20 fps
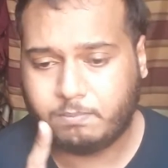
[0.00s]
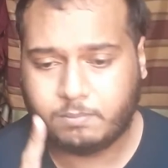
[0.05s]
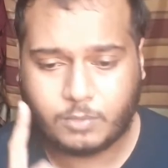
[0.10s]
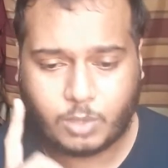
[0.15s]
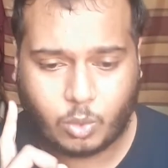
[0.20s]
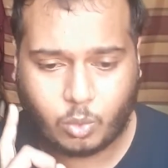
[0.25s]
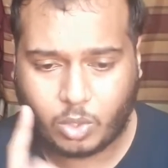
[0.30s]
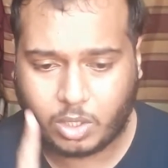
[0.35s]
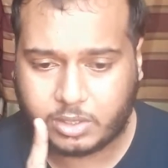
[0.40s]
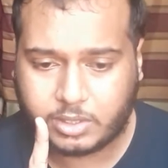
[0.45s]

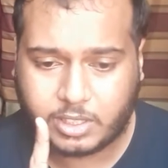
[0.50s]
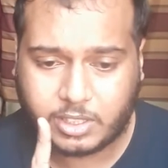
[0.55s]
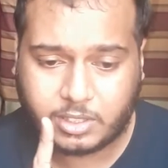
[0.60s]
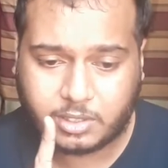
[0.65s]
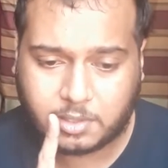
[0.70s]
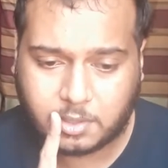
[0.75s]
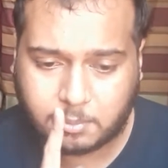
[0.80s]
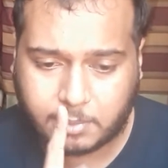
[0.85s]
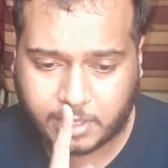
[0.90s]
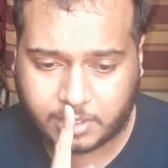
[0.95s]
one thing
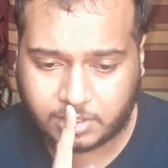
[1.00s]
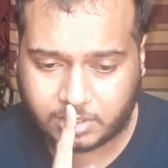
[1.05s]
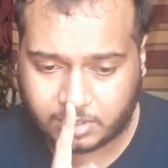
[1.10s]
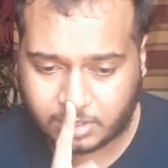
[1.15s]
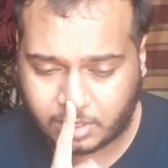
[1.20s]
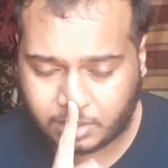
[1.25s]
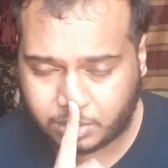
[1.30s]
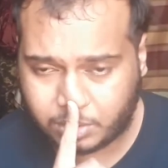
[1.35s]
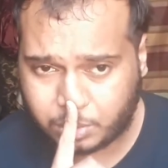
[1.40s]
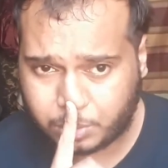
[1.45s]
to
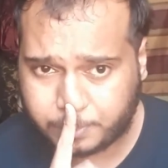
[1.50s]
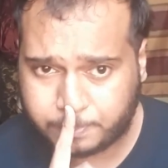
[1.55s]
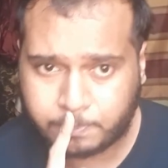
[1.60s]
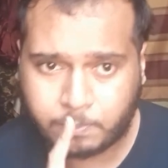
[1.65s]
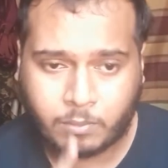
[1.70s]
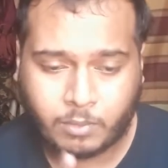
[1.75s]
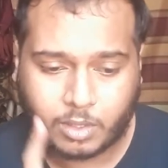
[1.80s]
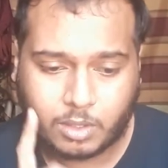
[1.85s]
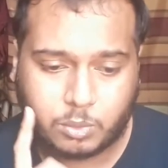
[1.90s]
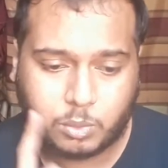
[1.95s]
mention though,
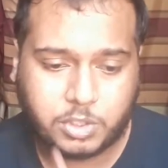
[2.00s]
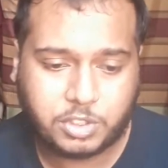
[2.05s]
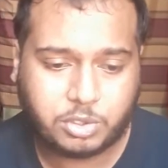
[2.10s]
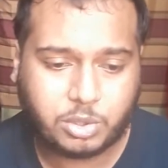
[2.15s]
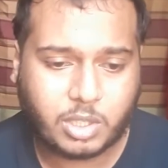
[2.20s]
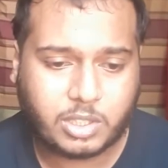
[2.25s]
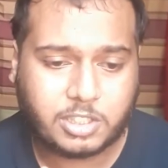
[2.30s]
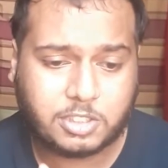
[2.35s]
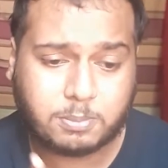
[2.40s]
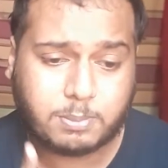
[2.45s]
we saw
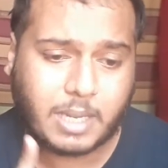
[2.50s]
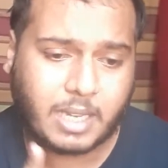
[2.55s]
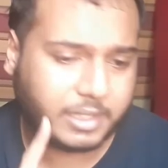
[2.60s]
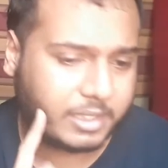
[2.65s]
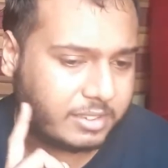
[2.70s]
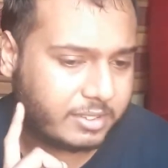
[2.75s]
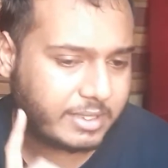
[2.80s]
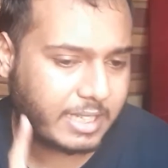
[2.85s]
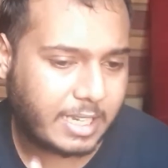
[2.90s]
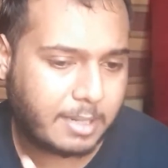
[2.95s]
this back in
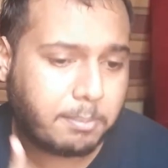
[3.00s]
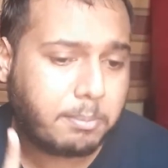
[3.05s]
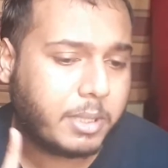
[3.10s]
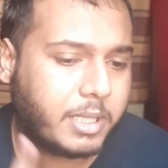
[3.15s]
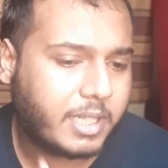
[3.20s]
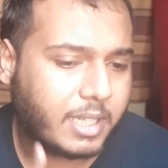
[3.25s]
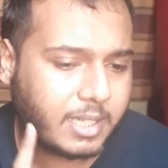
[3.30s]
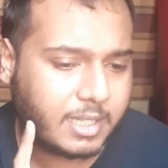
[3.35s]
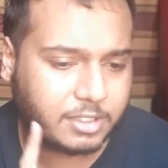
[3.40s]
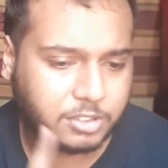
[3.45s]

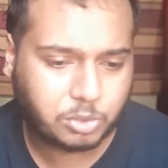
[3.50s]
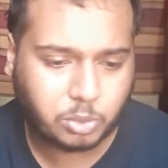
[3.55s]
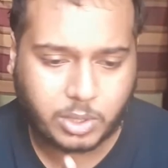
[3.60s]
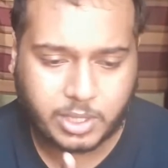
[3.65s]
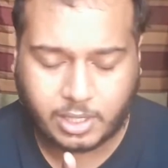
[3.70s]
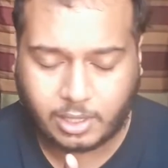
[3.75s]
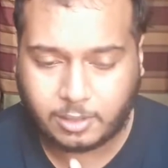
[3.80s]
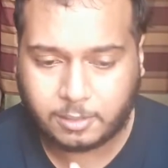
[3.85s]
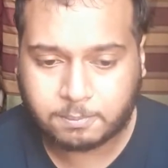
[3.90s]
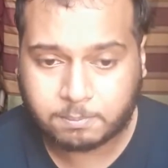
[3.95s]
Skypiea as
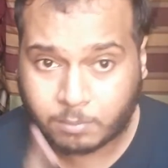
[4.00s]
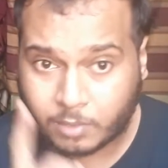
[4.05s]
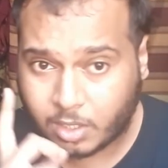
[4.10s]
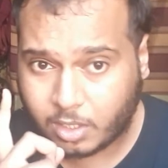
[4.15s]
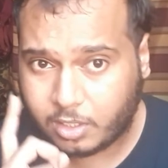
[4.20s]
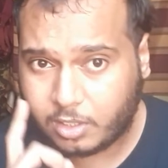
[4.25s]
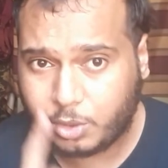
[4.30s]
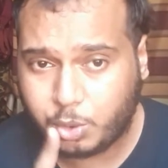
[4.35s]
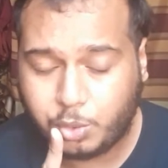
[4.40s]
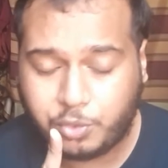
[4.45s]
well.
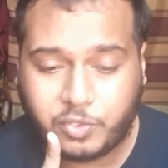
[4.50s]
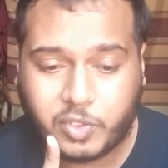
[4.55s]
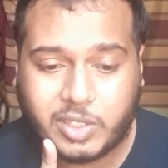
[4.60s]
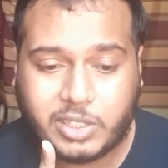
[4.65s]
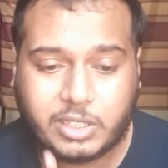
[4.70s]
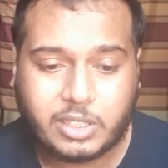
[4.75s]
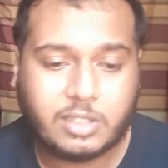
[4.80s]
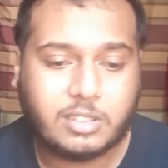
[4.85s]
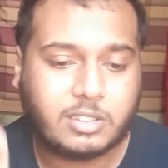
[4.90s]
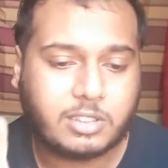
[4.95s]
Luffy
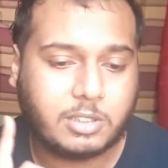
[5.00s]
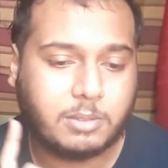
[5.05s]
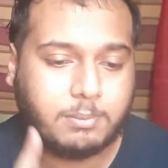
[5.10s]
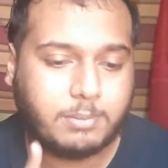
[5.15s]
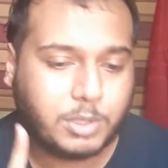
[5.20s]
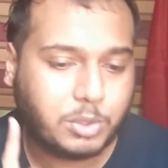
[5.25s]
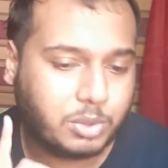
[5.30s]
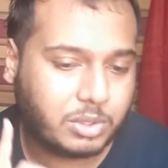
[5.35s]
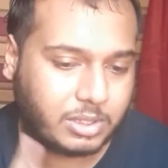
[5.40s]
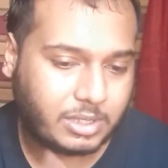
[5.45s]
is
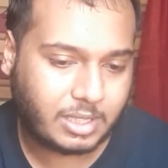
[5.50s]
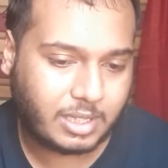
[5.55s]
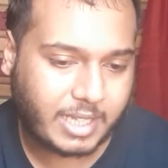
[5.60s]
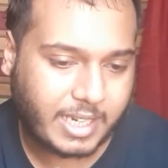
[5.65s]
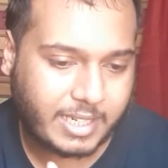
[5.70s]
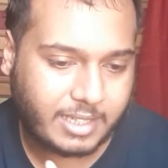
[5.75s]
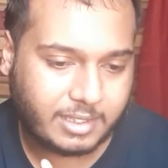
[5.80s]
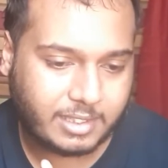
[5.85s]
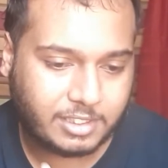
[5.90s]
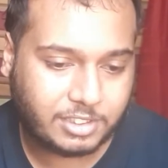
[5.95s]
immune to
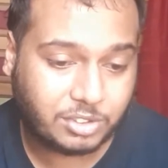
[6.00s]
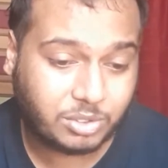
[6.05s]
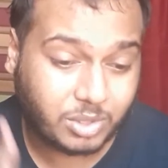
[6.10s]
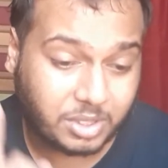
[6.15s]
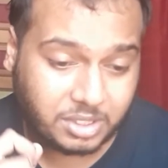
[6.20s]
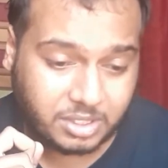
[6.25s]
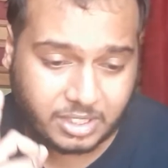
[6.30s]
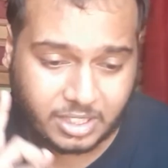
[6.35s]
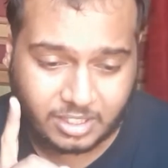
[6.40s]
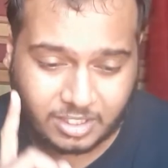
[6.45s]
lightning, so
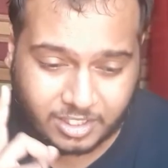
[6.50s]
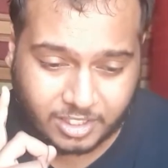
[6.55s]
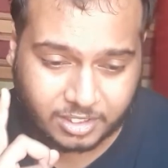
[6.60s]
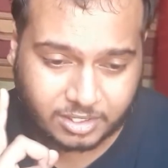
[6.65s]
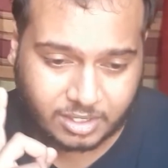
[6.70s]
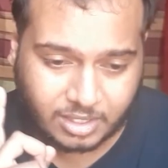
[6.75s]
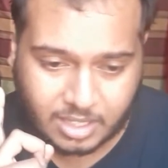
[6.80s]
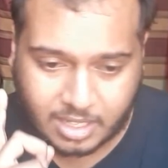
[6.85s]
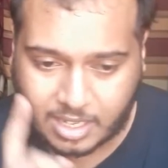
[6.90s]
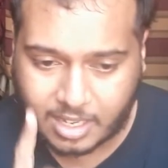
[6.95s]
it did not
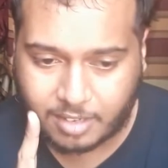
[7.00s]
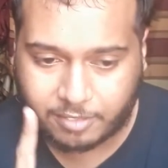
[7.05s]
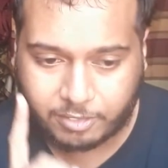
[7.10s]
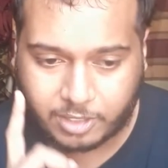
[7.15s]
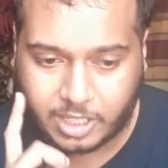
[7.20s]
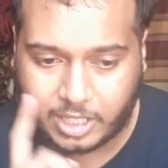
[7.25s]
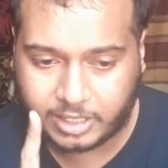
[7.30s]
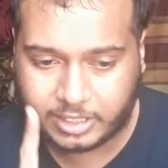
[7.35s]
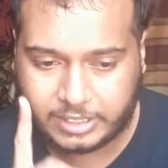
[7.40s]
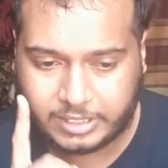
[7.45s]
have
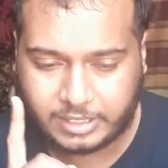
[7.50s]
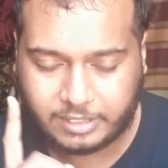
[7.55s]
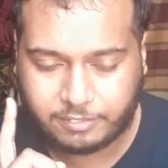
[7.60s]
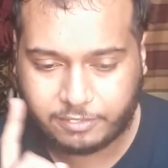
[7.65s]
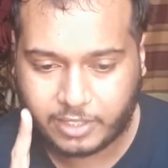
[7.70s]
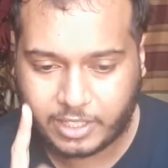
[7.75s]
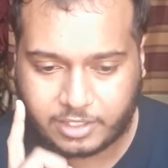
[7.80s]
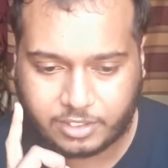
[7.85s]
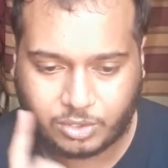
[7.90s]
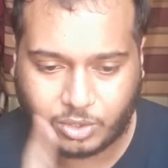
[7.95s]
any
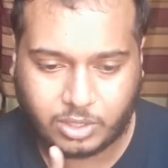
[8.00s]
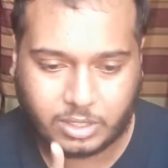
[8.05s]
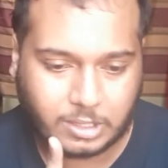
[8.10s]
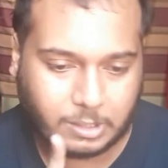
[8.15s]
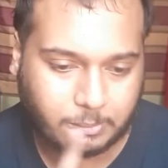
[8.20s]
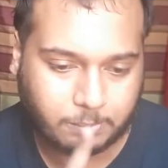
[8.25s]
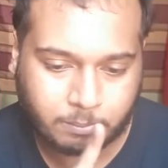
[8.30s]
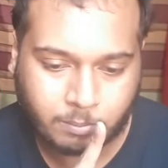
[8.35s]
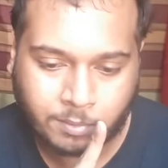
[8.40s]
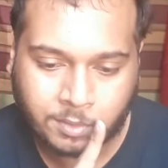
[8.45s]
effect on him.
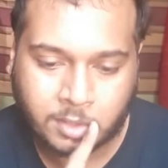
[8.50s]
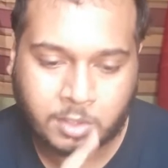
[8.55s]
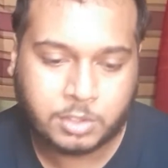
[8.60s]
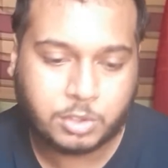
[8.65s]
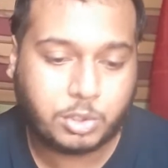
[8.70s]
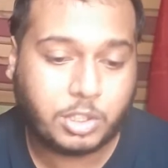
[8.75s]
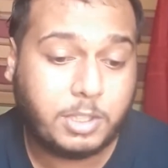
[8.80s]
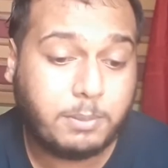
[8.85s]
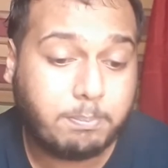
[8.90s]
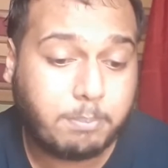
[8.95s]

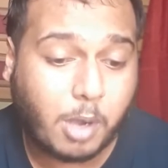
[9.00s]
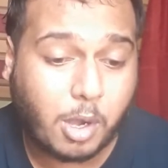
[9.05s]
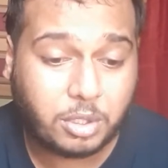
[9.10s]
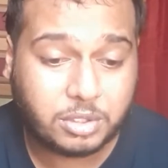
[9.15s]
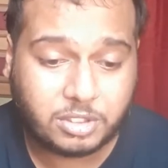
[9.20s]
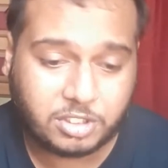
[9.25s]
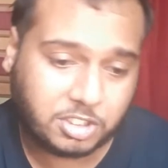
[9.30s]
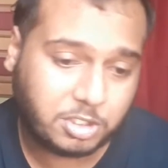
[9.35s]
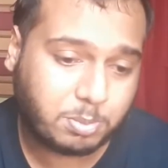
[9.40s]
So he bounces